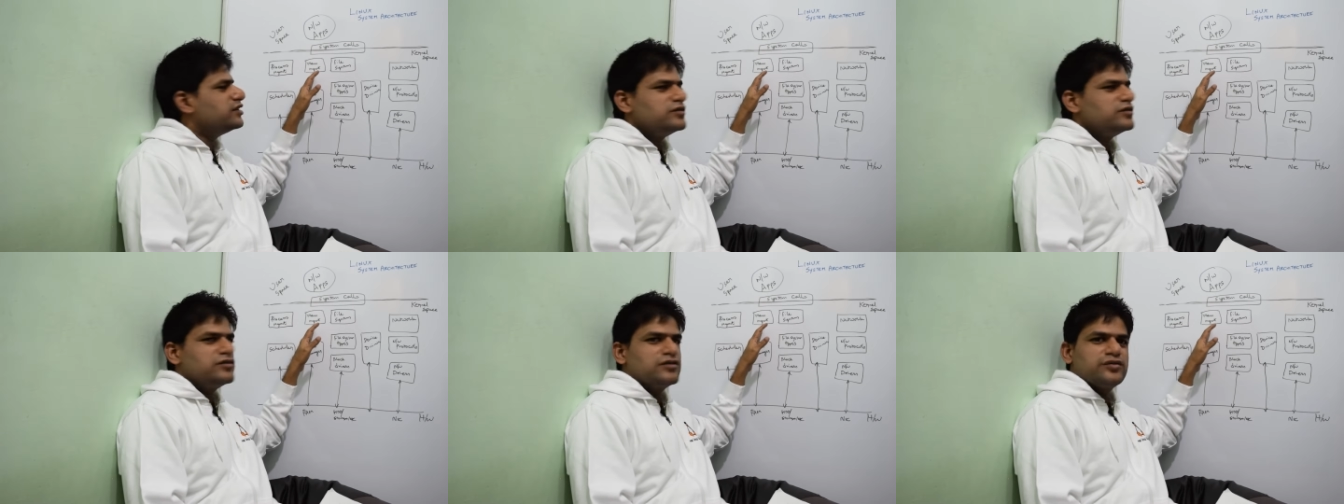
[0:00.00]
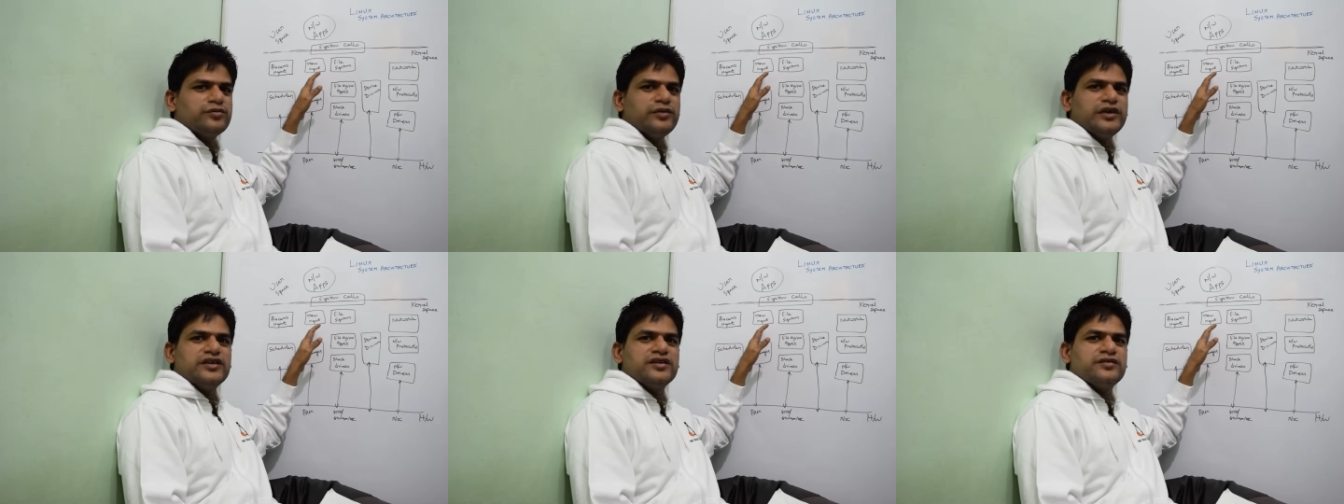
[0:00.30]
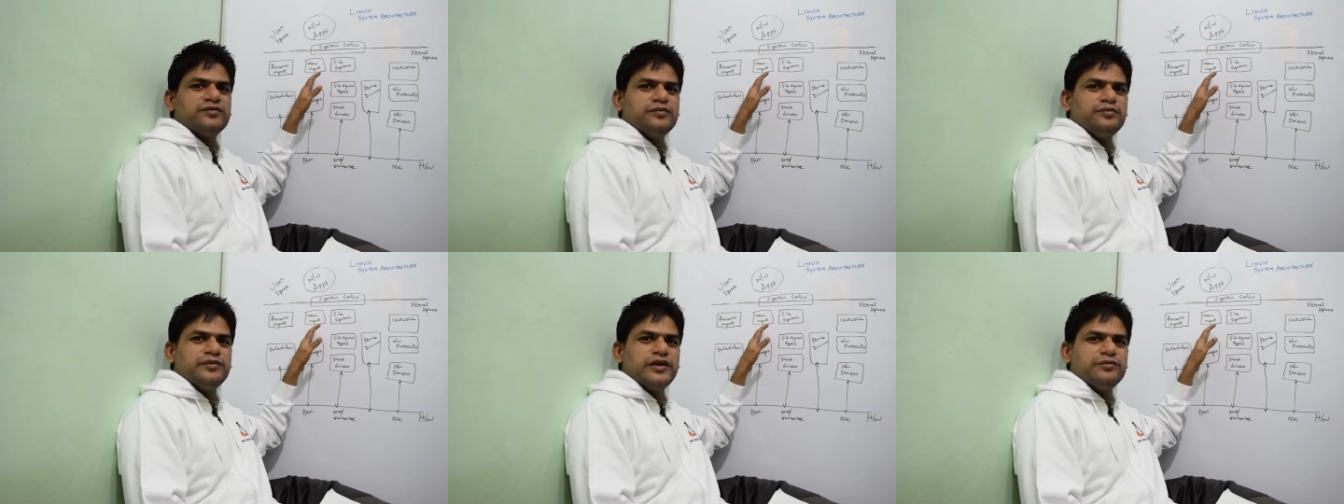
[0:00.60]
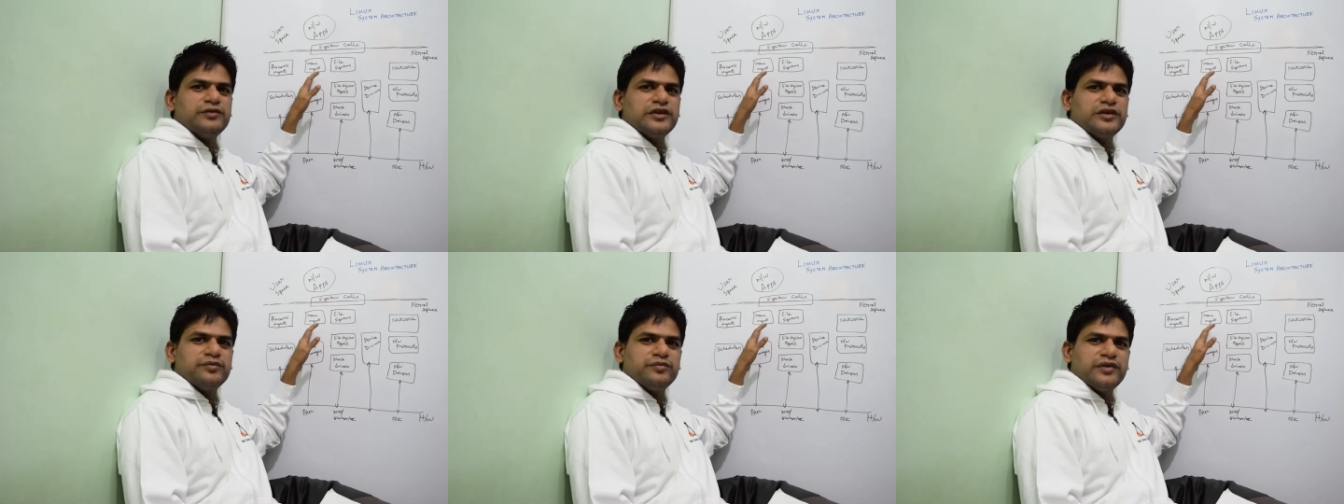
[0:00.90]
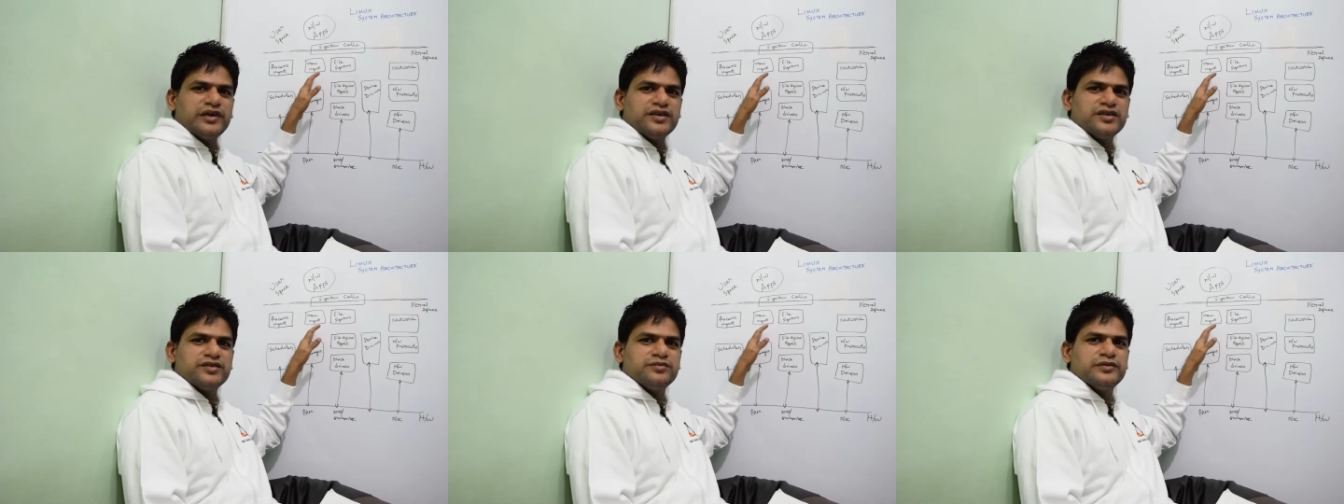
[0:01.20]
your memory
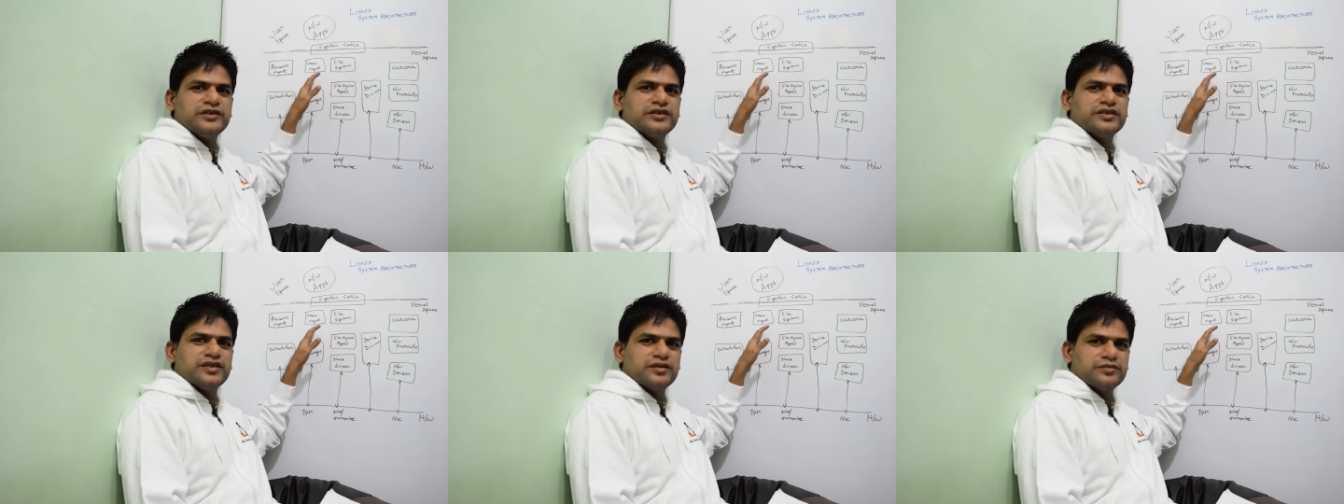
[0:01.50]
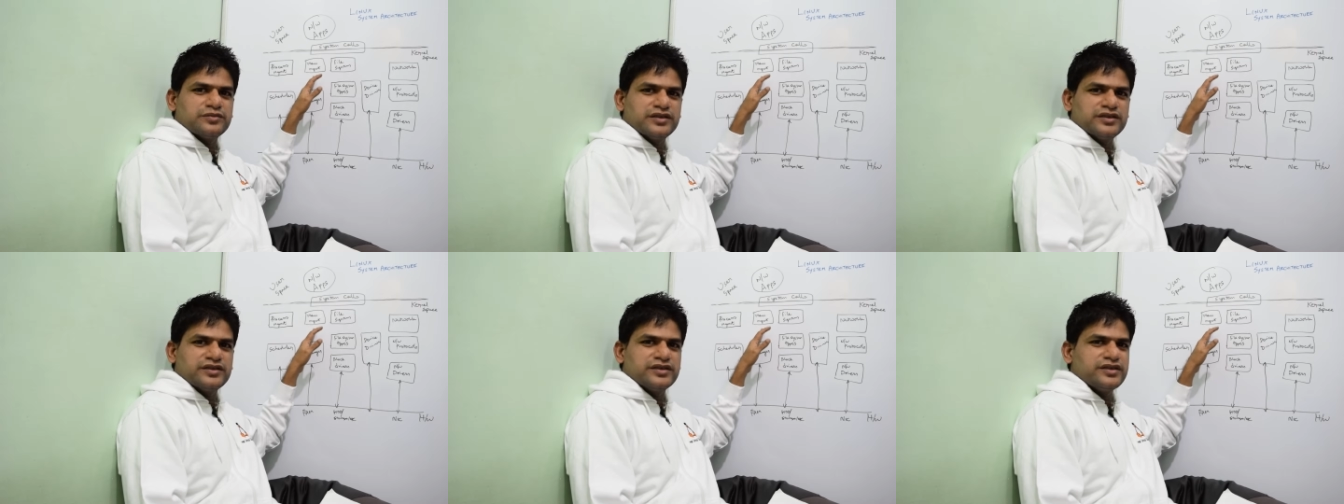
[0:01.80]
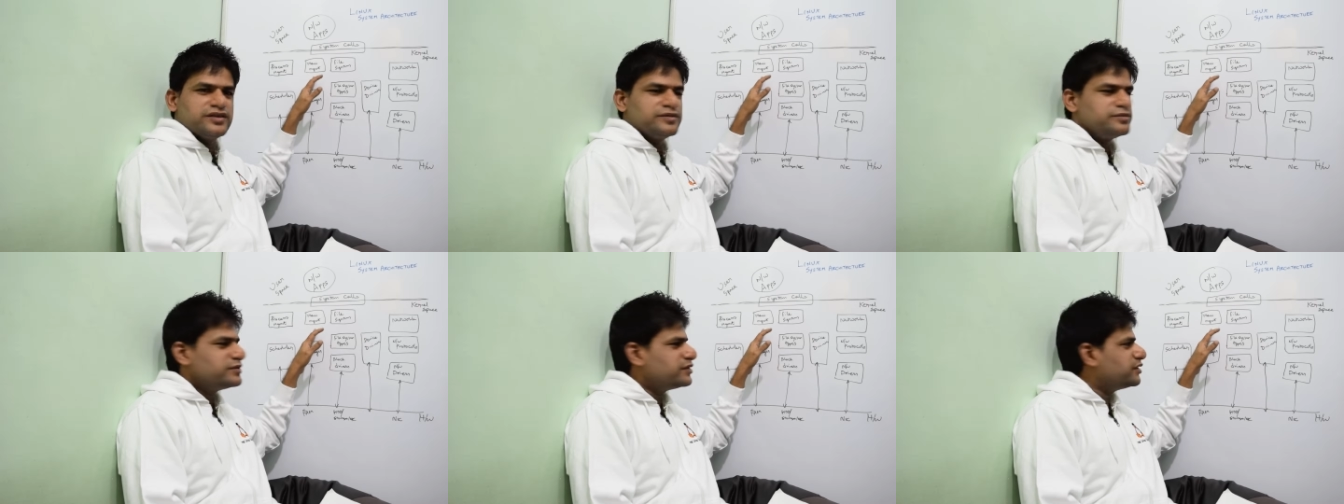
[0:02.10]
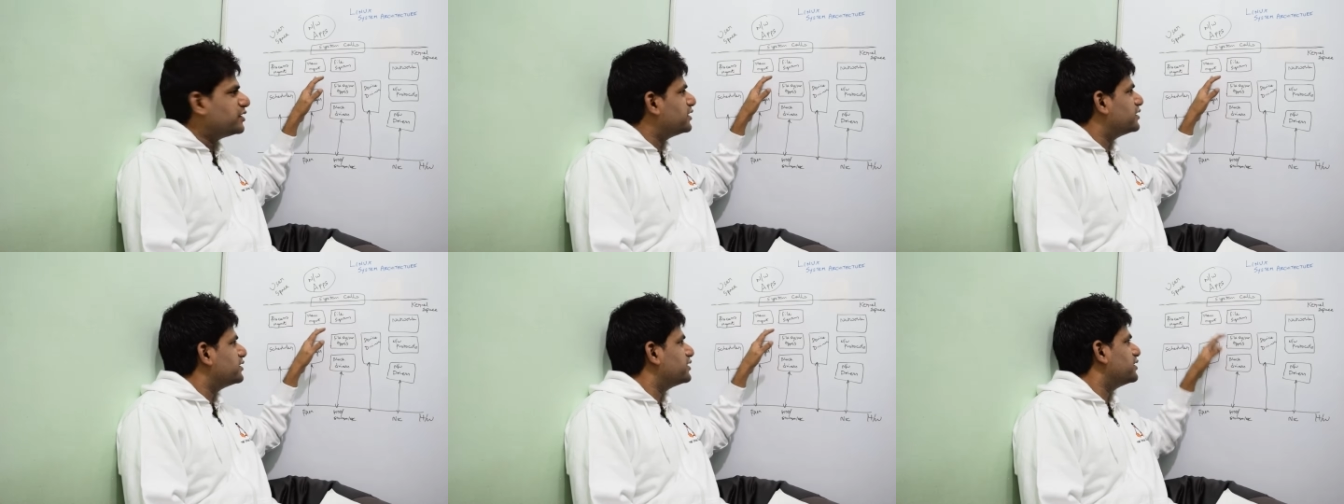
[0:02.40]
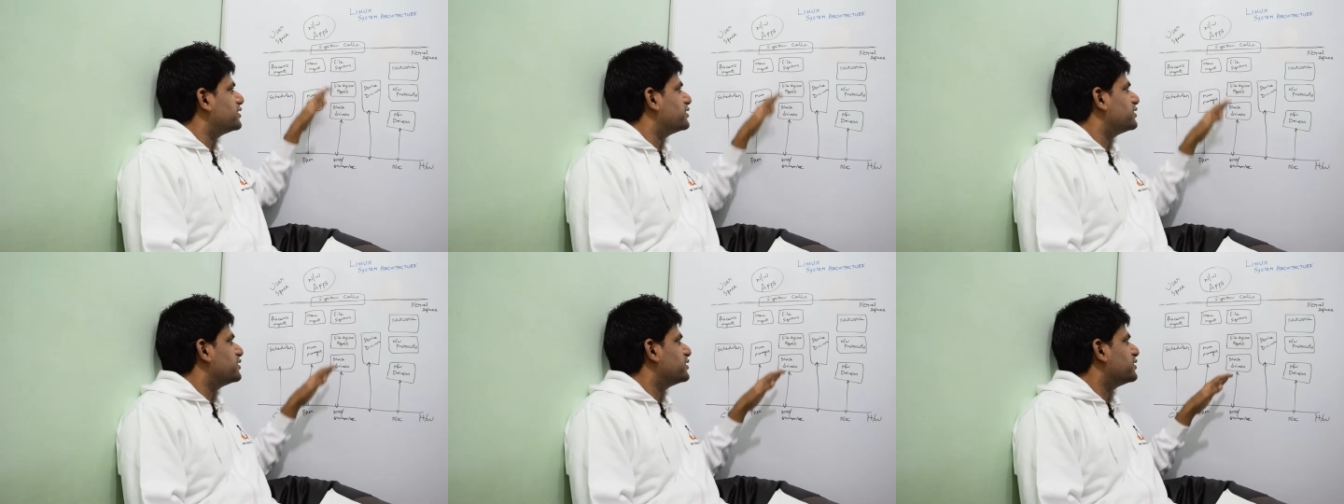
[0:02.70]
management subsystem, and
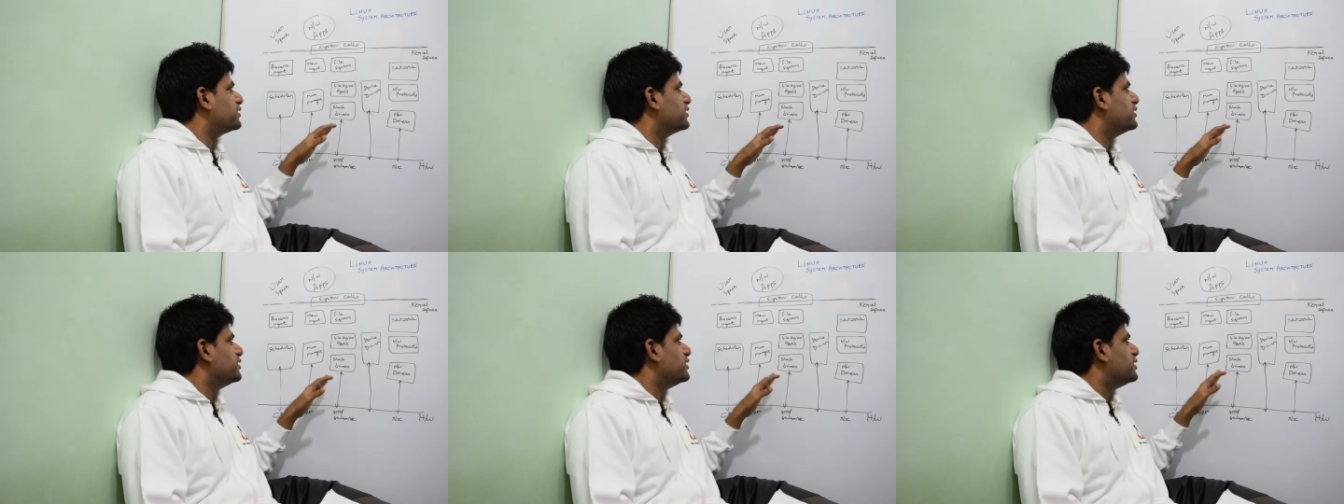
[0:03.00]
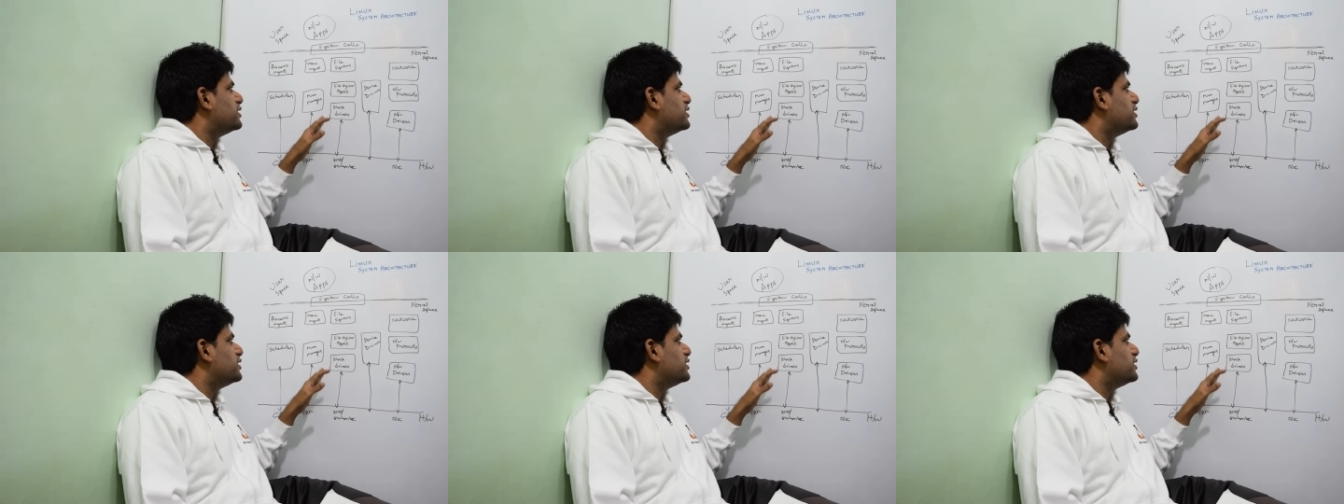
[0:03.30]
then